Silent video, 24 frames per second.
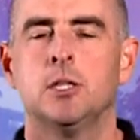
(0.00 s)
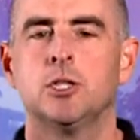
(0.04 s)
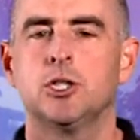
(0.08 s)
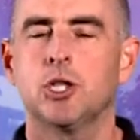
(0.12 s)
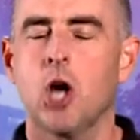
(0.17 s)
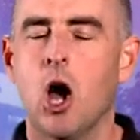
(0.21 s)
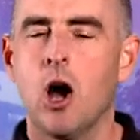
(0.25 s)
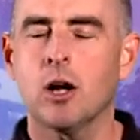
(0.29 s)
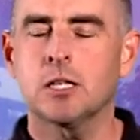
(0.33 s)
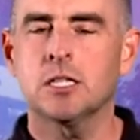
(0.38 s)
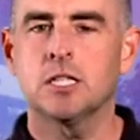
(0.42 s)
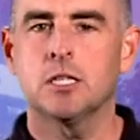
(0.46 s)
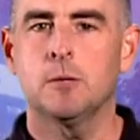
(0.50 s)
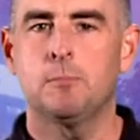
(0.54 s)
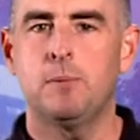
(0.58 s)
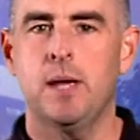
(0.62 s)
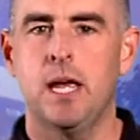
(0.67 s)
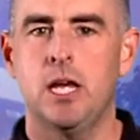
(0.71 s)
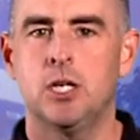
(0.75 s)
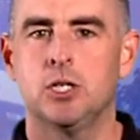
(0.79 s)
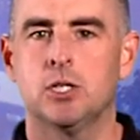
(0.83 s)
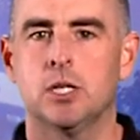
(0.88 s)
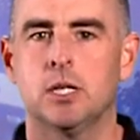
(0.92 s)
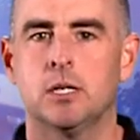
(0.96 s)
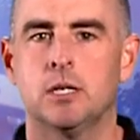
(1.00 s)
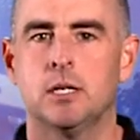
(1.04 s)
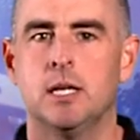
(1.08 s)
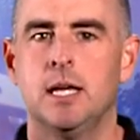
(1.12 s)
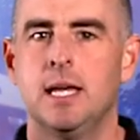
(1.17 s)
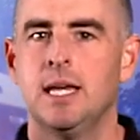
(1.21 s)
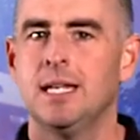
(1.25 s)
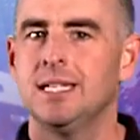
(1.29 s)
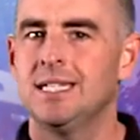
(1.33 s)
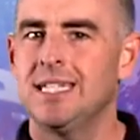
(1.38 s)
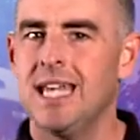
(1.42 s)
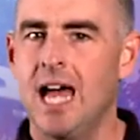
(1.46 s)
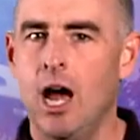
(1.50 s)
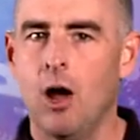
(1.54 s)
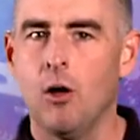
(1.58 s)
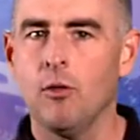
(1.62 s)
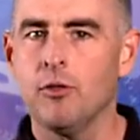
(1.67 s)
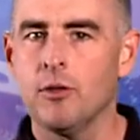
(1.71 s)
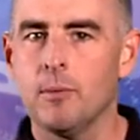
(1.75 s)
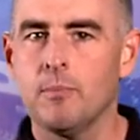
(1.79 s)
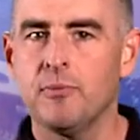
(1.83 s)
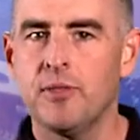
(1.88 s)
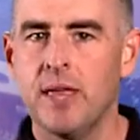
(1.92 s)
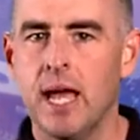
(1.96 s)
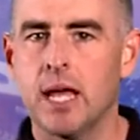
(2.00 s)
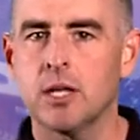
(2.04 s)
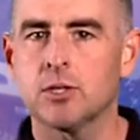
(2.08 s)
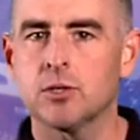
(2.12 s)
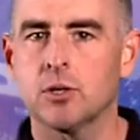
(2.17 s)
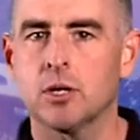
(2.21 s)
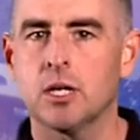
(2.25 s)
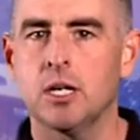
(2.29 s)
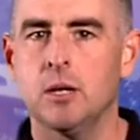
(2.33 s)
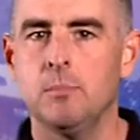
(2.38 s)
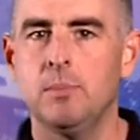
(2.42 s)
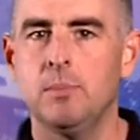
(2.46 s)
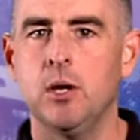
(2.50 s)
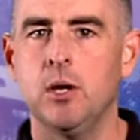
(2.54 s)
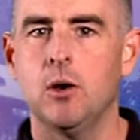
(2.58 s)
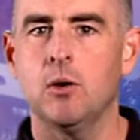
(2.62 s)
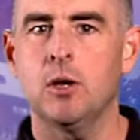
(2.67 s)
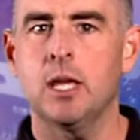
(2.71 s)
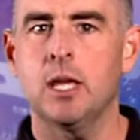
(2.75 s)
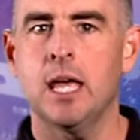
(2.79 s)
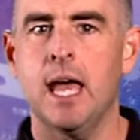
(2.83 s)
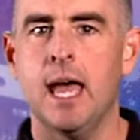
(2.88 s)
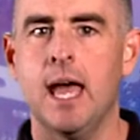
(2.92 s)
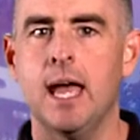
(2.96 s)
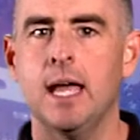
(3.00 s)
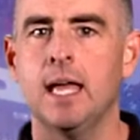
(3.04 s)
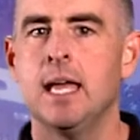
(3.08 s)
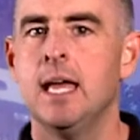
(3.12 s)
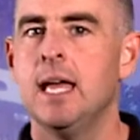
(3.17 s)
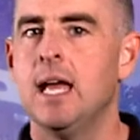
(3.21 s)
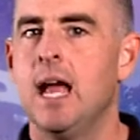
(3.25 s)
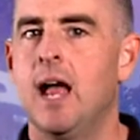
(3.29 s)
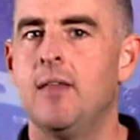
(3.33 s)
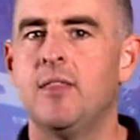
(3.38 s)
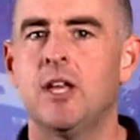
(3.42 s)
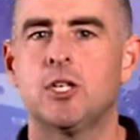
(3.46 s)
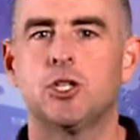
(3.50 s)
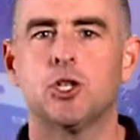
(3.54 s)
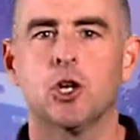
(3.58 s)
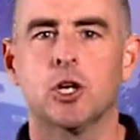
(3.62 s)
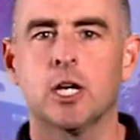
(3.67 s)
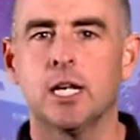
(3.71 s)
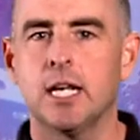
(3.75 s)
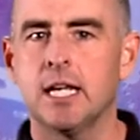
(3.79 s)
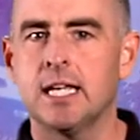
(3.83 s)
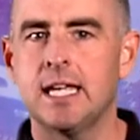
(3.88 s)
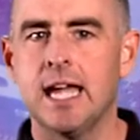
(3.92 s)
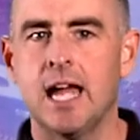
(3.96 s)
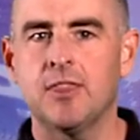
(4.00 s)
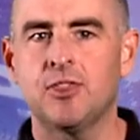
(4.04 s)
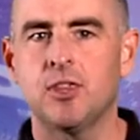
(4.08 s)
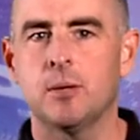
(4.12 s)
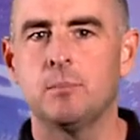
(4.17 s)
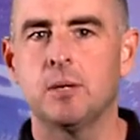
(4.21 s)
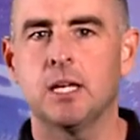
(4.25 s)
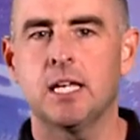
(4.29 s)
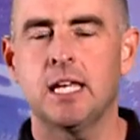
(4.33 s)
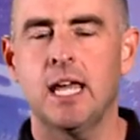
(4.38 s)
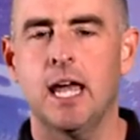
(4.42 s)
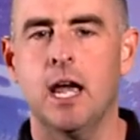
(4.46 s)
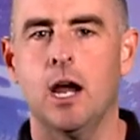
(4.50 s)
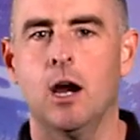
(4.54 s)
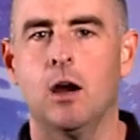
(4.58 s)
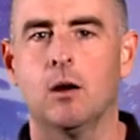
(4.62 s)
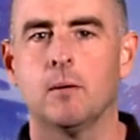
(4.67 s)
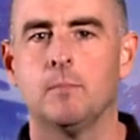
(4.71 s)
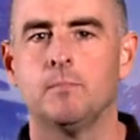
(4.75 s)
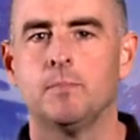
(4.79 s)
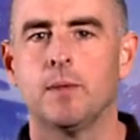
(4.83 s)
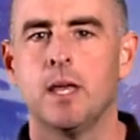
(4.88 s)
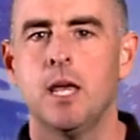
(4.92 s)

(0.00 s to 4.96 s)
Talk to the patient. Tell them things are going to okay and that you're going to get them to care.